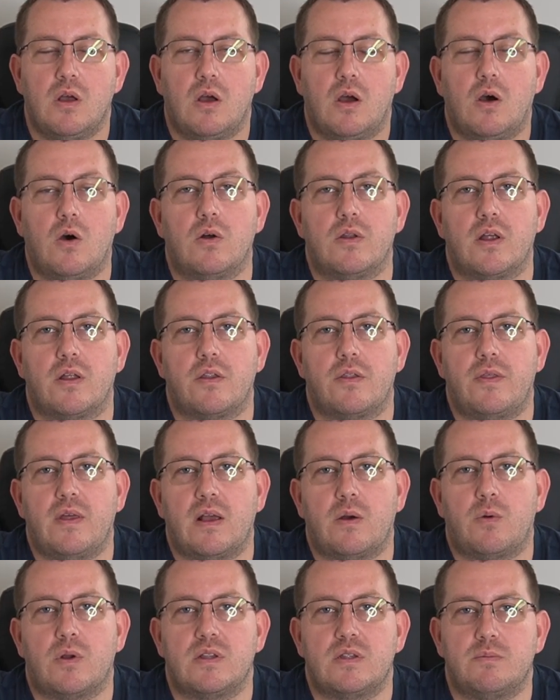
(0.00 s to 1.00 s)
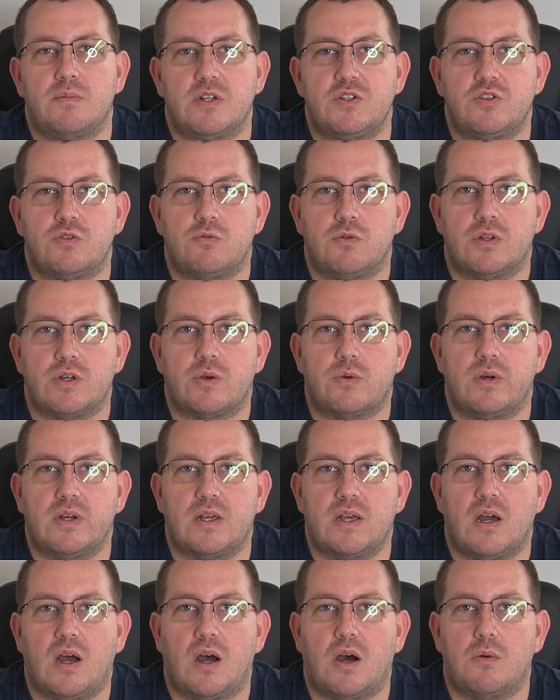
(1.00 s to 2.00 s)
Oh, another thing I wanted to mention really
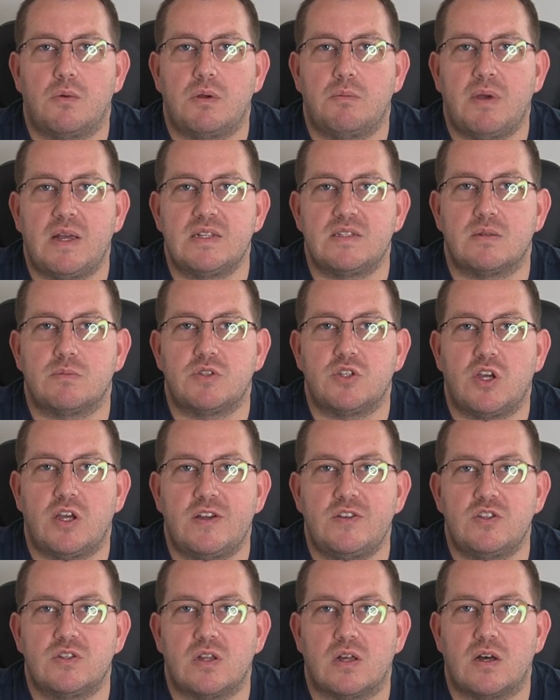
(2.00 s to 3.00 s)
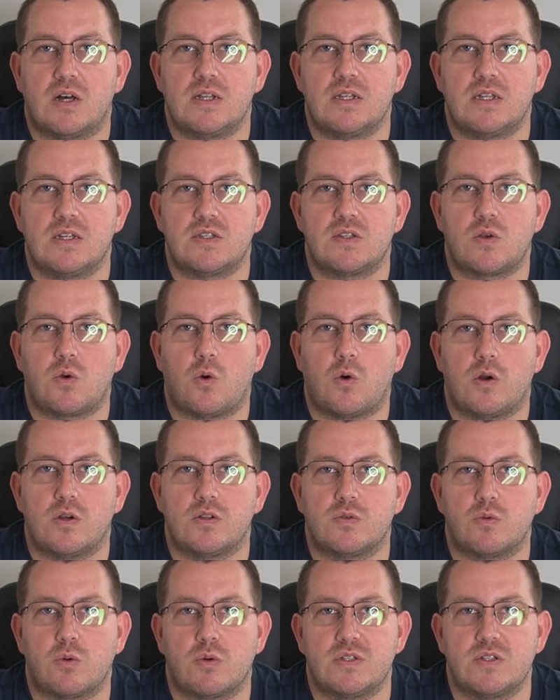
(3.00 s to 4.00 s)
quick, uh, we made some changes on
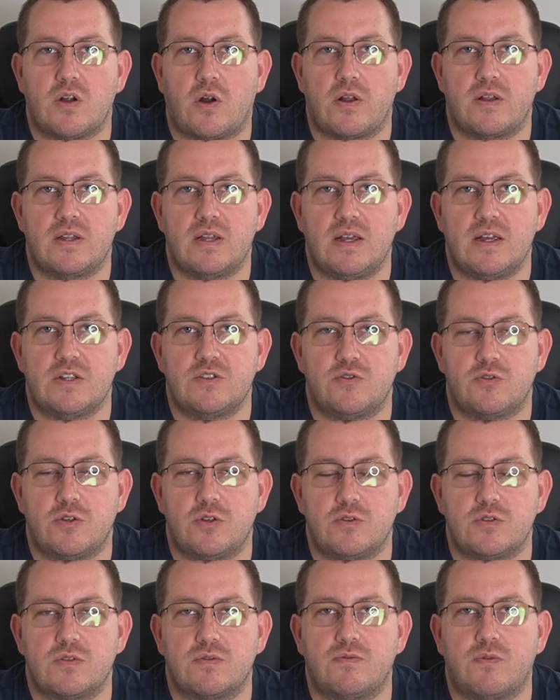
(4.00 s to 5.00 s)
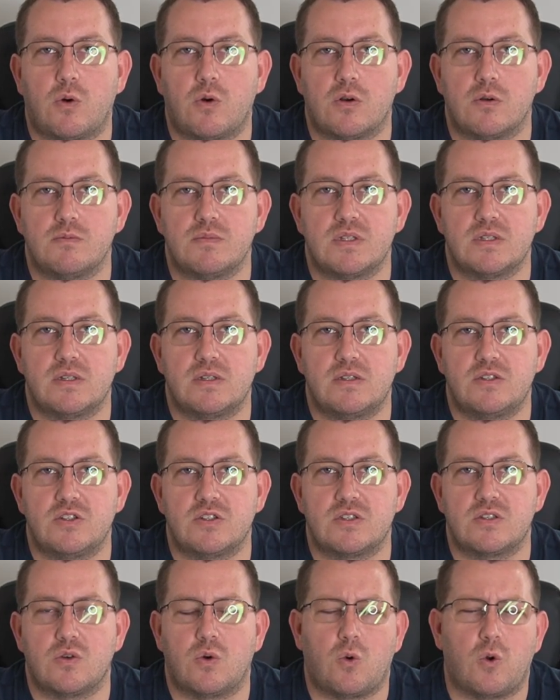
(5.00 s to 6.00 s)
Discord where we started to introduce forums
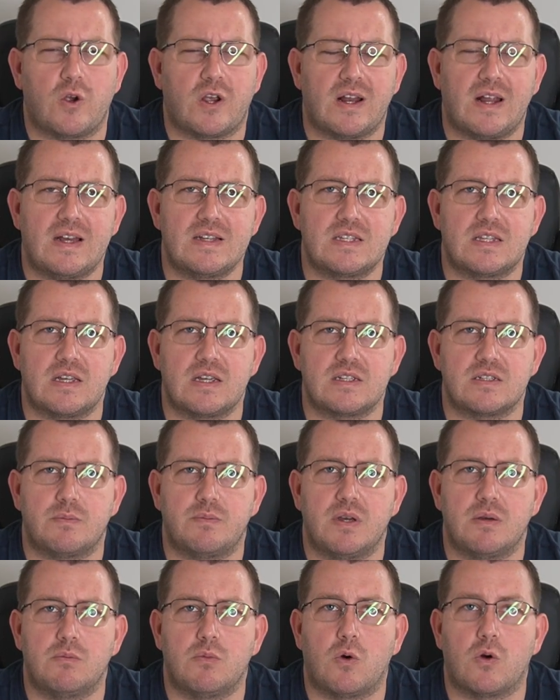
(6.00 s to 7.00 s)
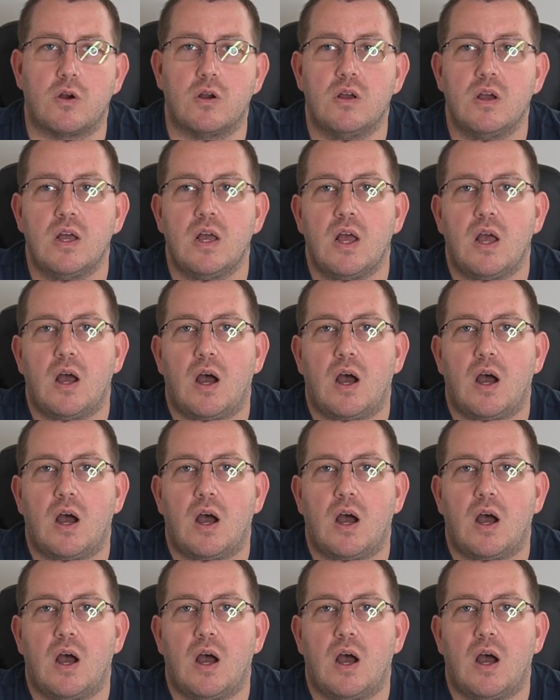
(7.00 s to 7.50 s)
just to organize things a bit more.